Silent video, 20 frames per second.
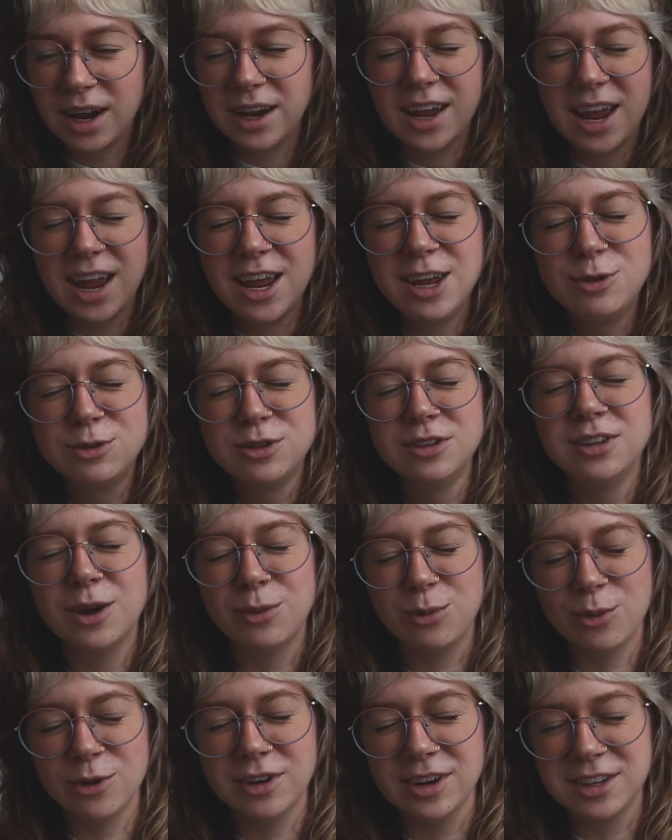I hate using
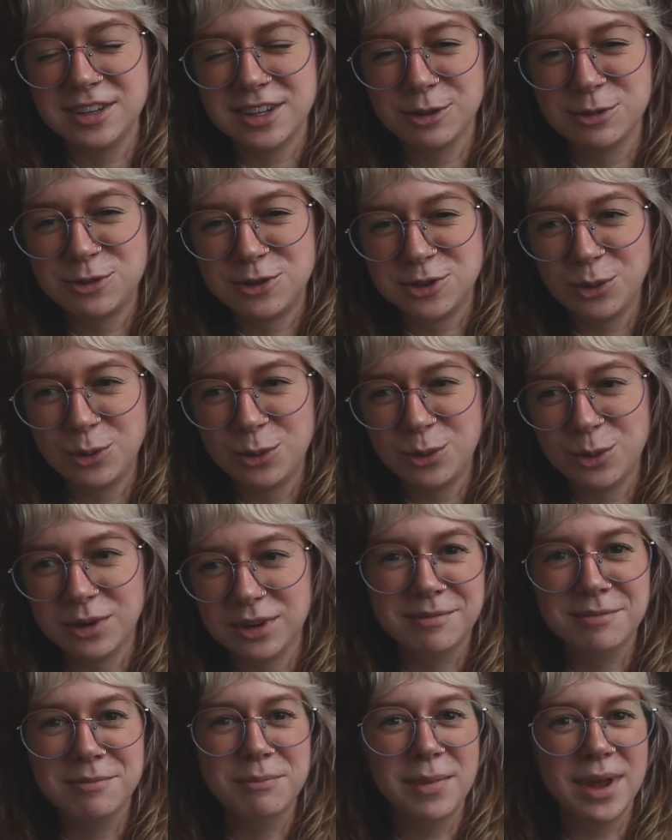that word. It sounds so
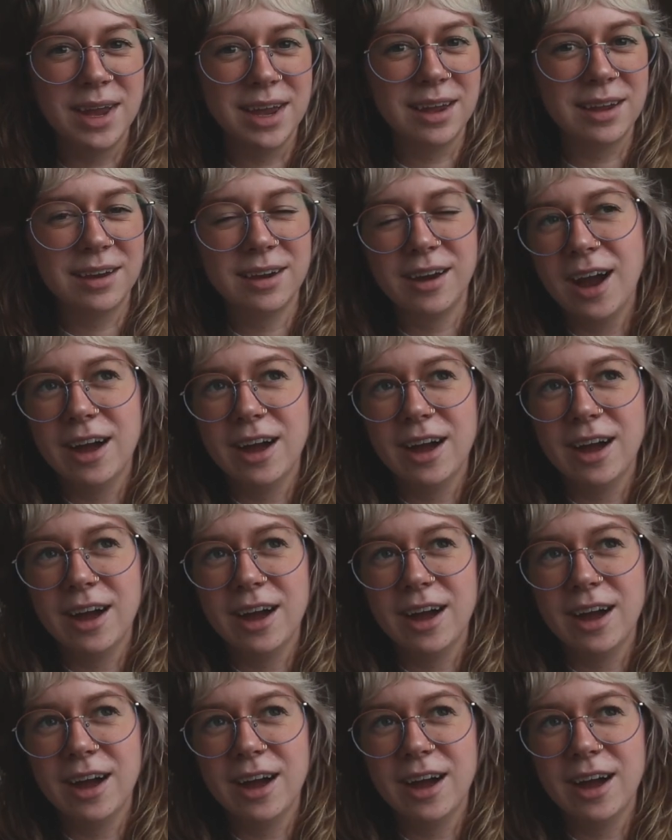meh.